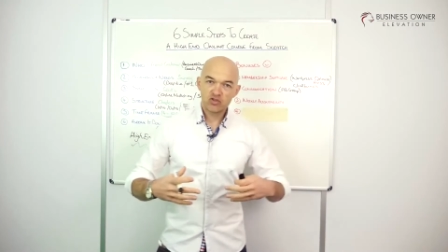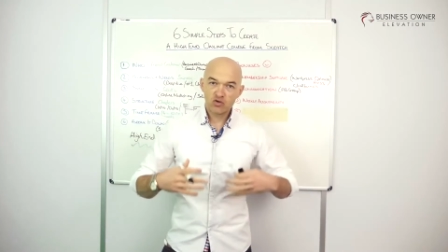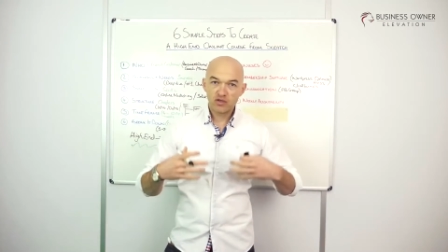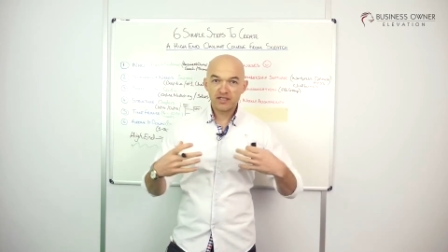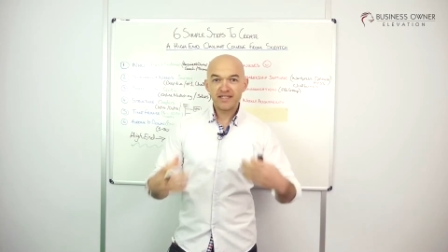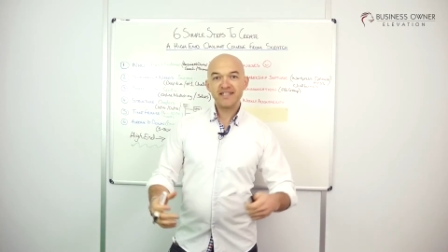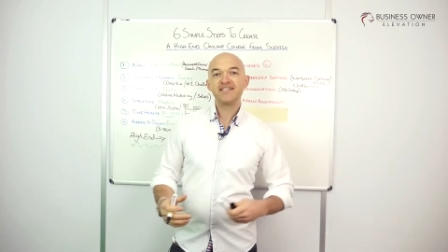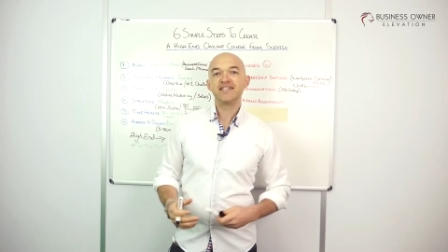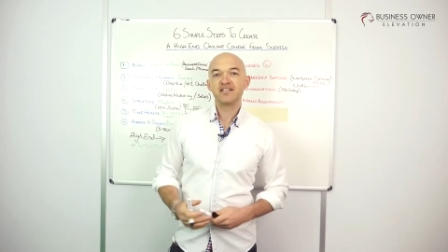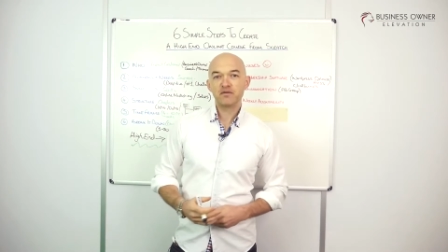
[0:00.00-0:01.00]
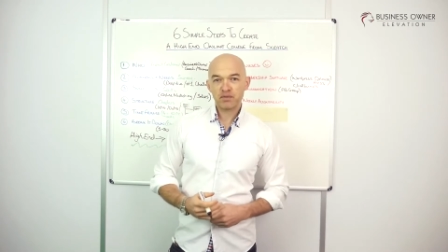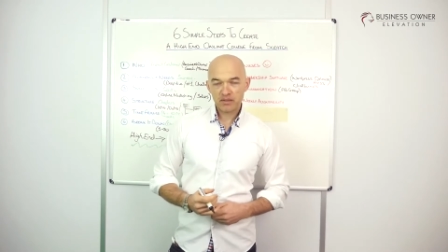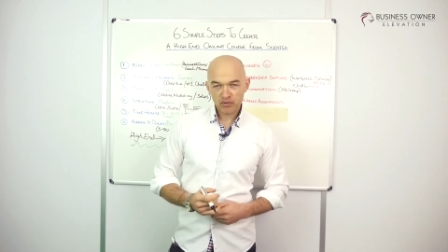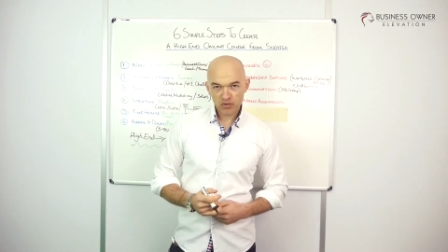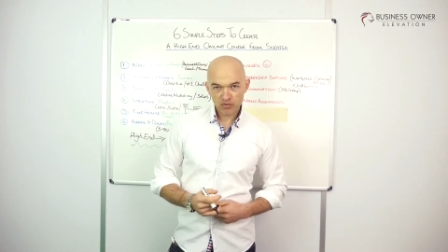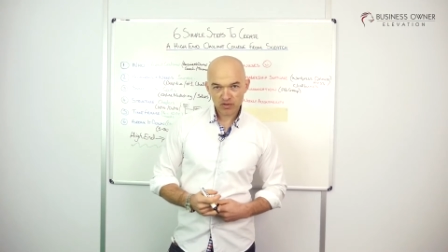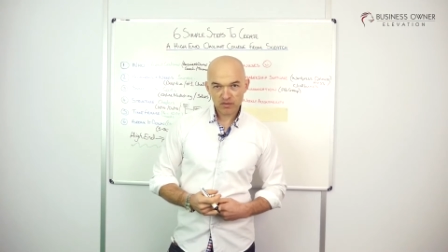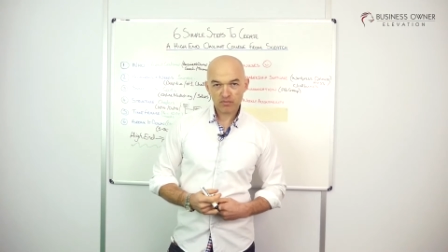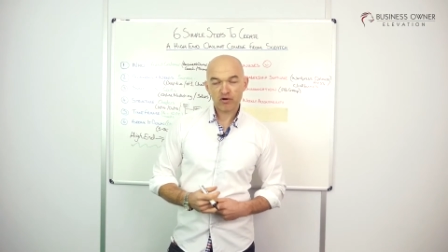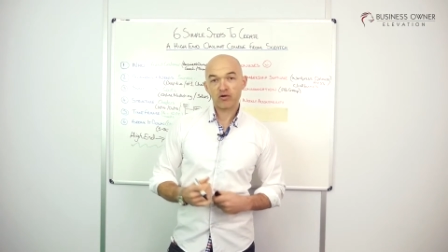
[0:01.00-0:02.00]
you're leading the people who are on the
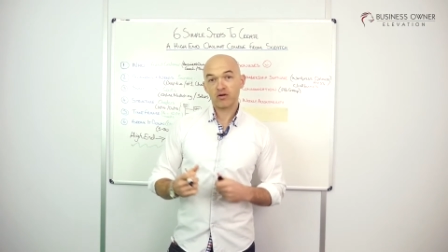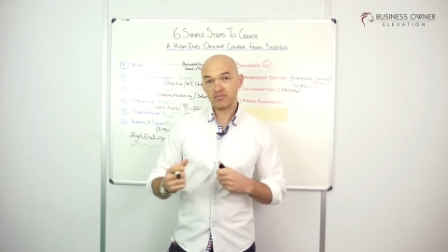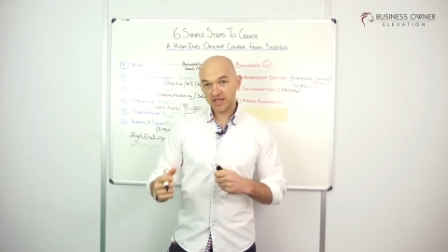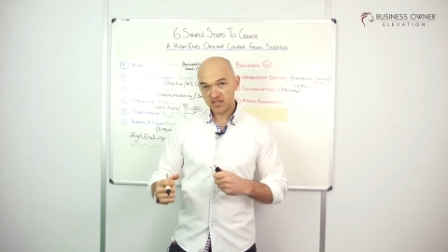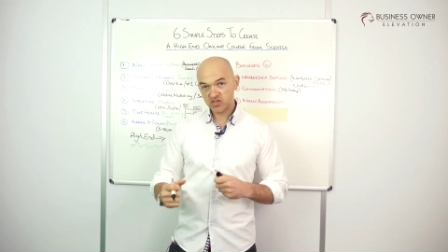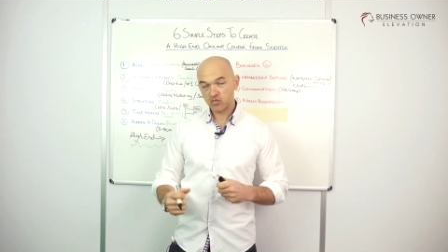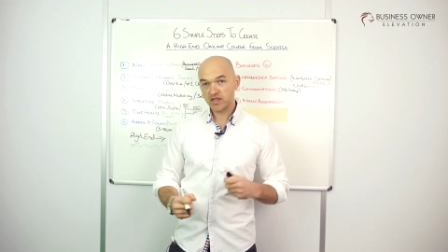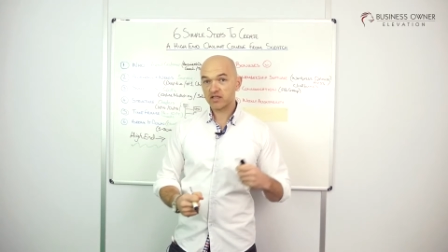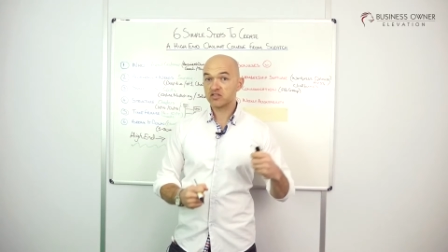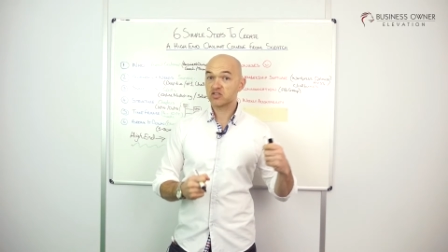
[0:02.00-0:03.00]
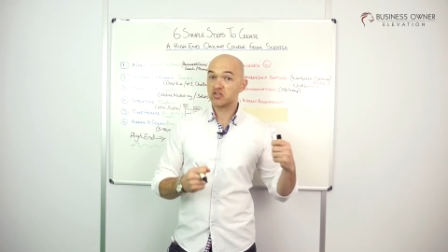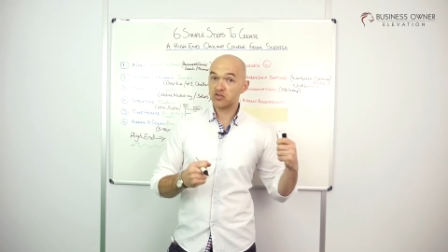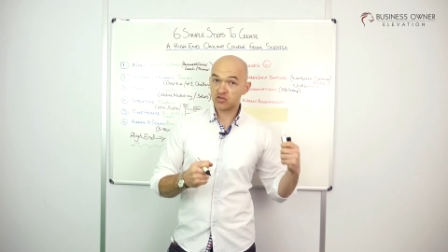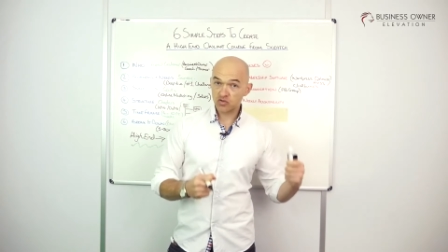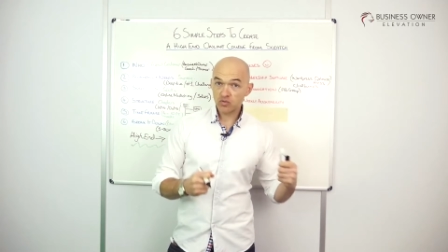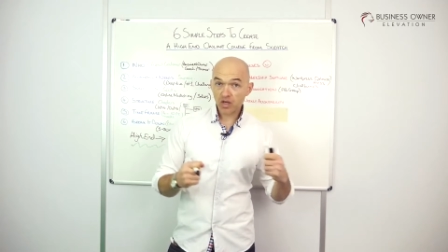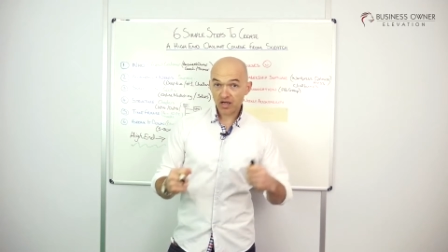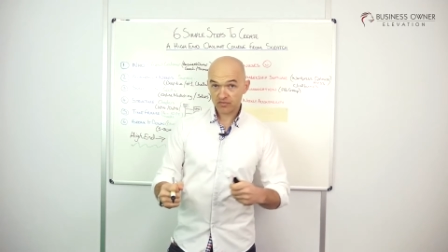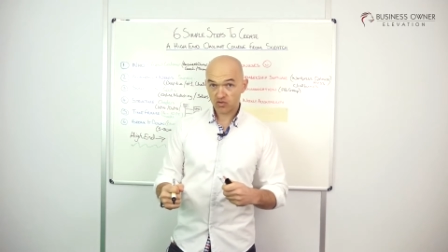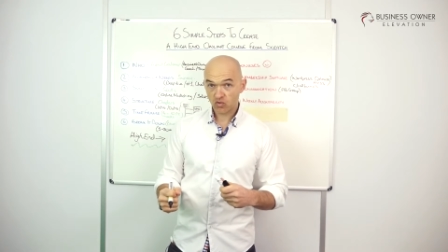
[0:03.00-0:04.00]
program each week, and so you do
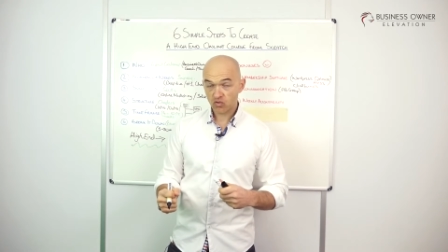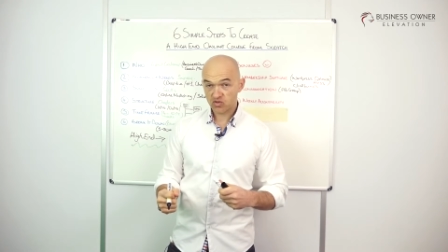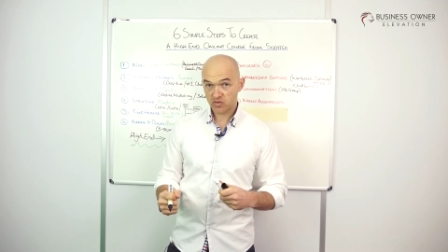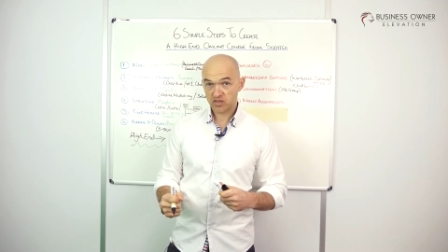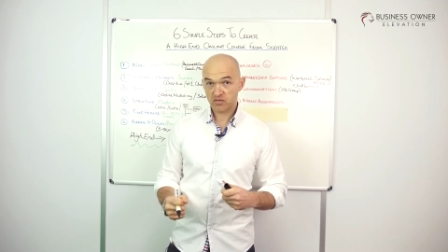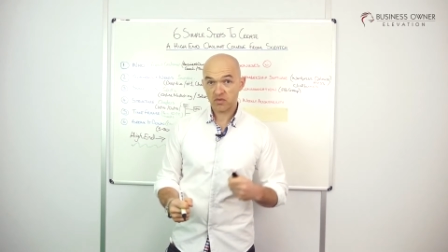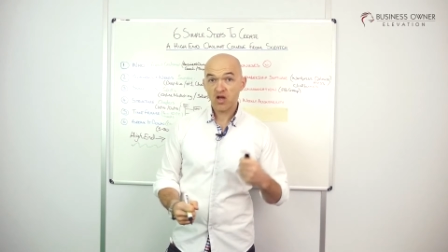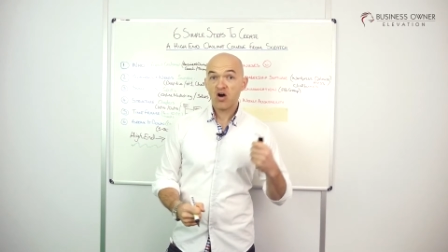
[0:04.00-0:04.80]
live calls with them